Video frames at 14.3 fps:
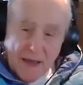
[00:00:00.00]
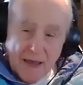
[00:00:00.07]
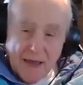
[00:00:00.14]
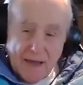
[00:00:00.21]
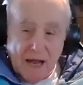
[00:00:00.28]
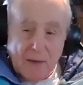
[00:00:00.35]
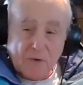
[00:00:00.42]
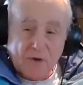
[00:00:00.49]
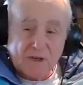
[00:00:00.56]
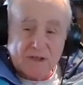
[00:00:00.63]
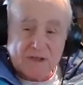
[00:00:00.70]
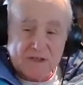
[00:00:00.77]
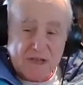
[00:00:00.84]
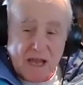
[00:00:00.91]
and I'm going
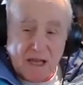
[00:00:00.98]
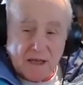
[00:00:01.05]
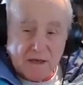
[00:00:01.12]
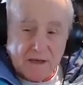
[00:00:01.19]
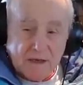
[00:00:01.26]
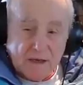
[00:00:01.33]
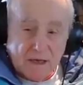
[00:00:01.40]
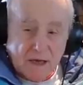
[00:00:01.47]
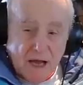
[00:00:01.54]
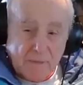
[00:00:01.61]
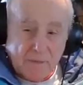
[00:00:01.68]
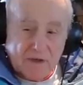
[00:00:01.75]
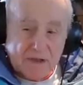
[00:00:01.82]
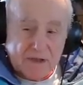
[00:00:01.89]
to say it.
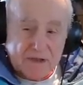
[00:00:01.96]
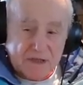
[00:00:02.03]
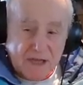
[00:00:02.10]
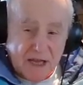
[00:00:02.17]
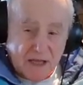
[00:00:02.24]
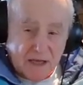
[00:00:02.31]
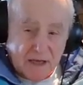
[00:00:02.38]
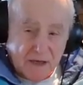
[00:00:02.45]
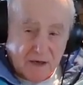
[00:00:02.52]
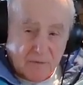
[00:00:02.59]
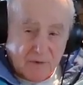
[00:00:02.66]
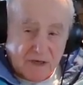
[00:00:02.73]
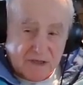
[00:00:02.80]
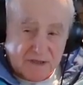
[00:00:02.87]
I'm going to say it here
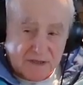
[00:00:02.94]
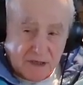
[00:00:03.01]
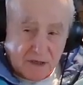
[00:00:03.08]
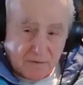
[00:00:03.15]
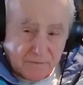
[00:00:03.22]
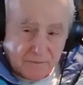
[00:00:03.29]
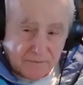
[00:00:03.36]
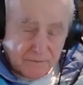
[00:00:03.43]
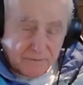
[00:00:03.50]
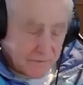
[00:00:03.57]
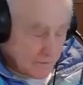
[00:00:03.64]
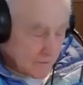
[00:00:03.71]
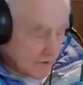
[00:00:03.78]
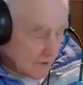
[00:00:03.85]
myself.
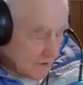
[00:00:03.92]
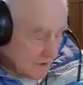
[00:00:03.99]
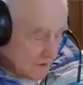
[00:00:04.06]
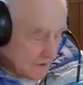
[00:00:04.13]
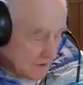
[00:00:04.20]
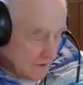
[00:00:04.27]
Okay.